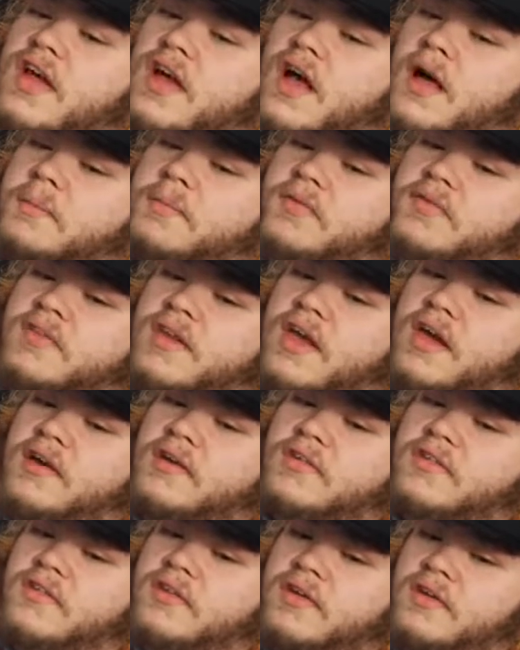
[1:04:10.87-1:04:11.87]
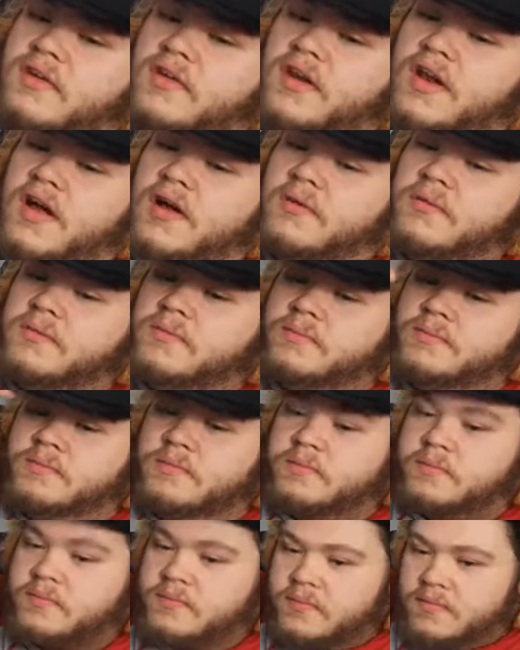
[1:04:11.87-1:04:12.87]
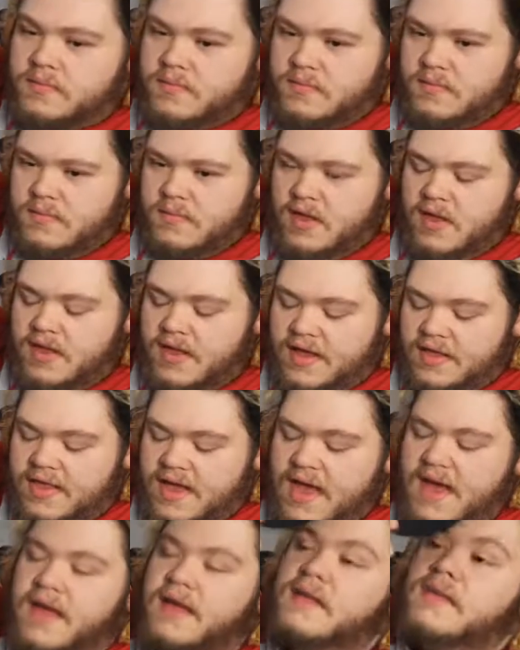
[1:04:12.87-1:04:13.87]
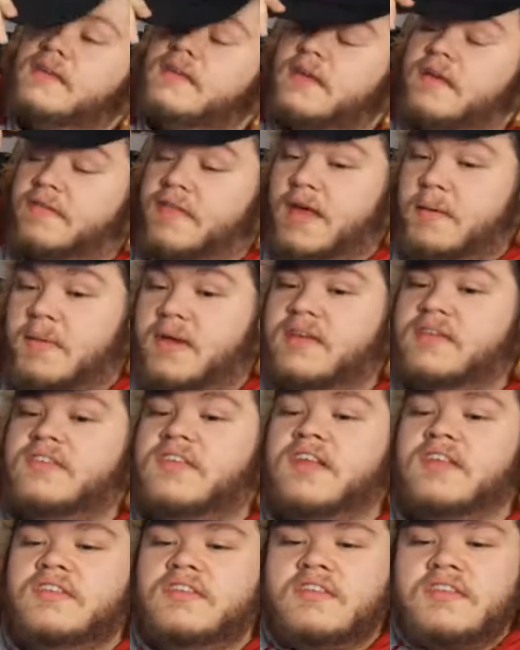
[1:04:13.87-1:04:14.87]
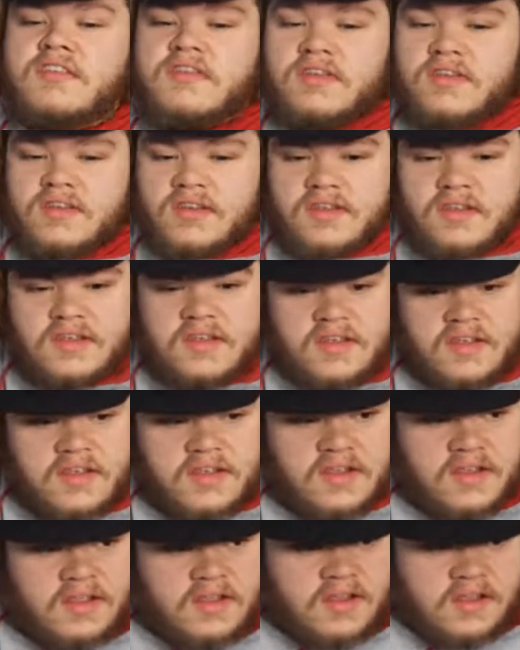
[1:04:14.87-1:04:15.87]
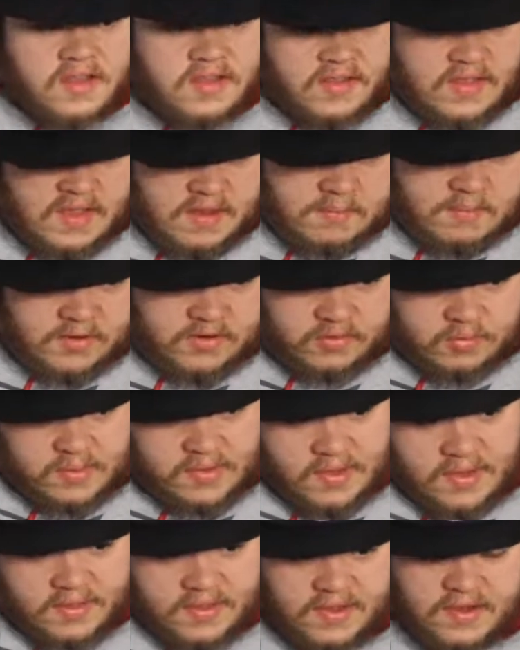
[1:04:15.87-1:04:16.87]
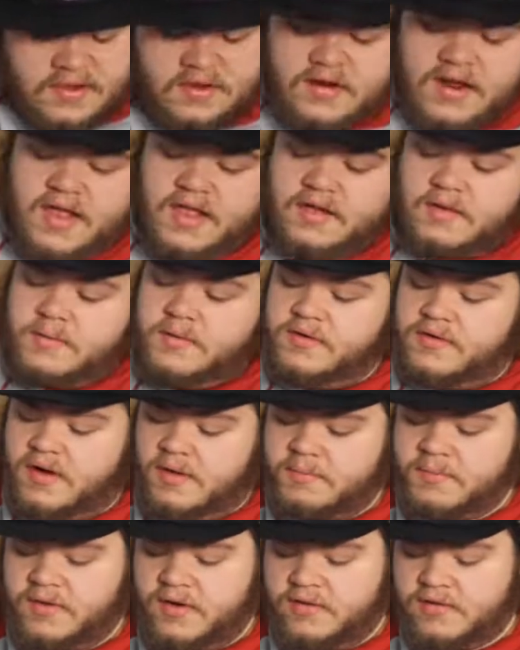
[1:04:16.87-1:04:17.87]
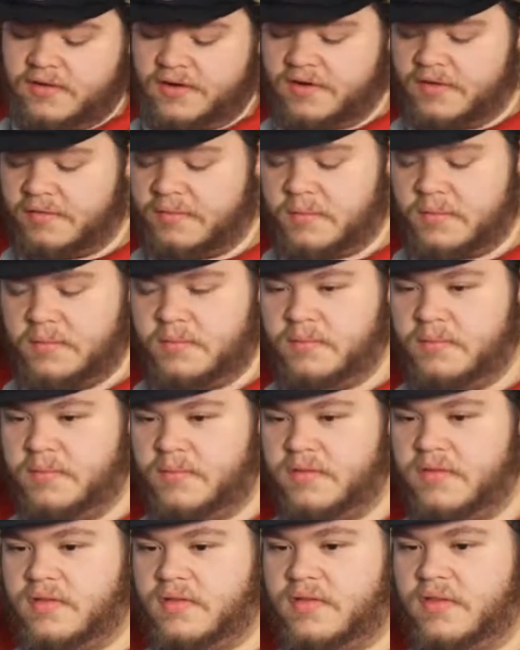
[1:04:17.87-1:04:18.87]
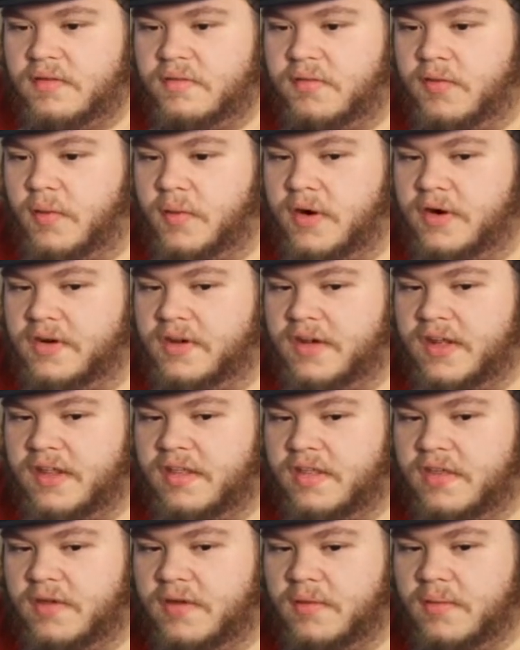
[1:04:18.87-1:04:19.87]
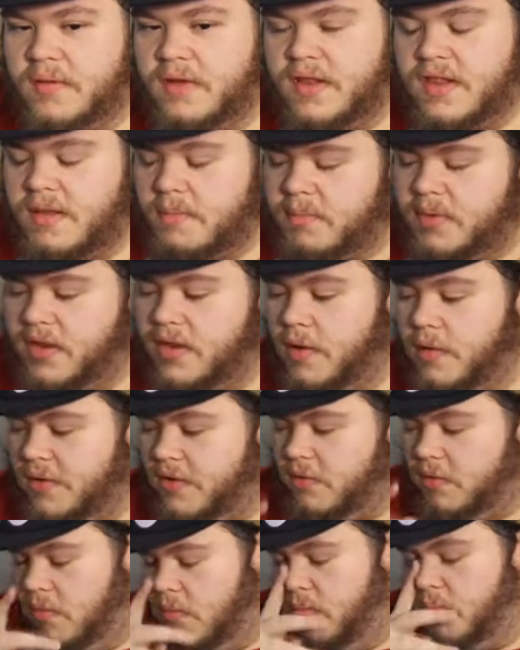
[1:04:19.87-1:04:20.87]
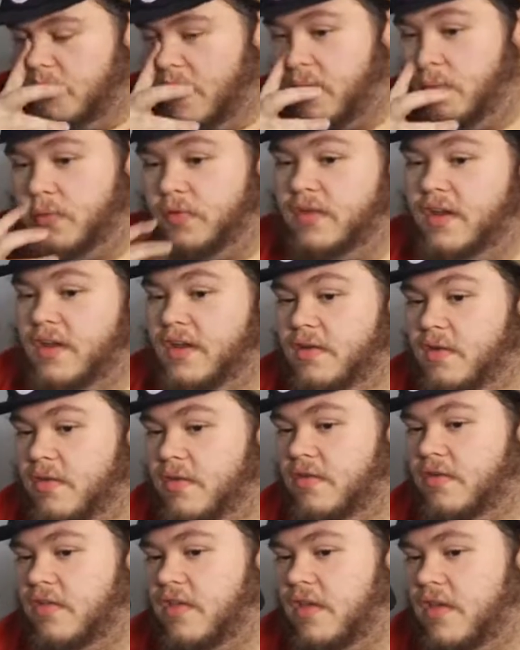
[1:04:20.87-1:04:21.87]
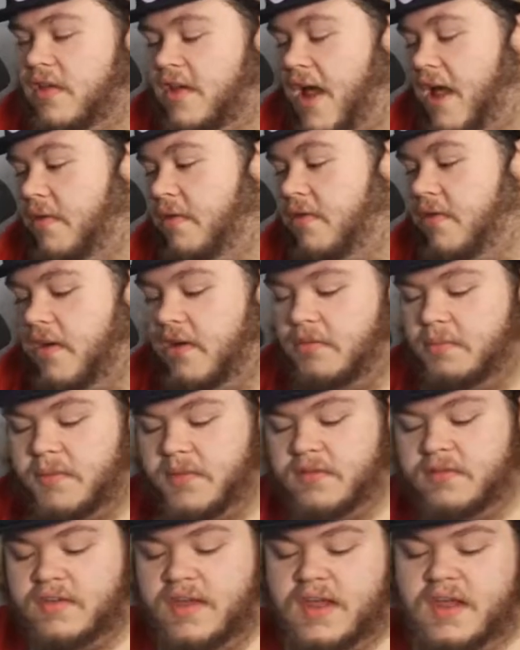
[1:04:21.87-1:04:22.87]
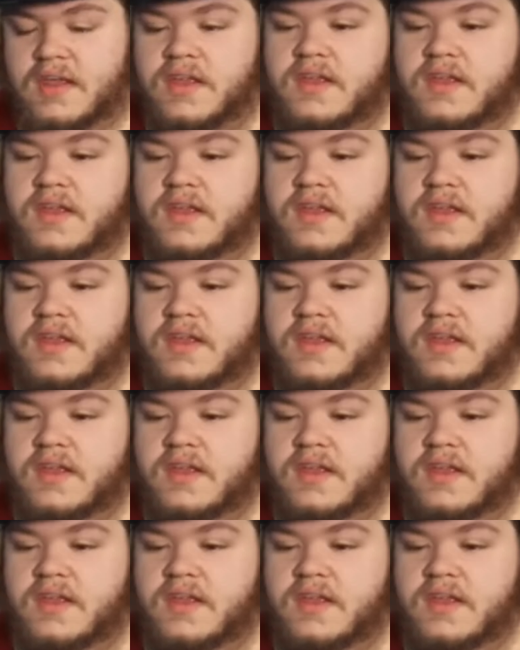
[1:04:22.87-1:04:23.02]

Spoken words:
upstairs. You know, like that. If that makes sense. Like the in between, like you know how like when you're upstairs in your living room, the floor underneath you, and then below you, maybe we'll say there's the downstairs, but there's that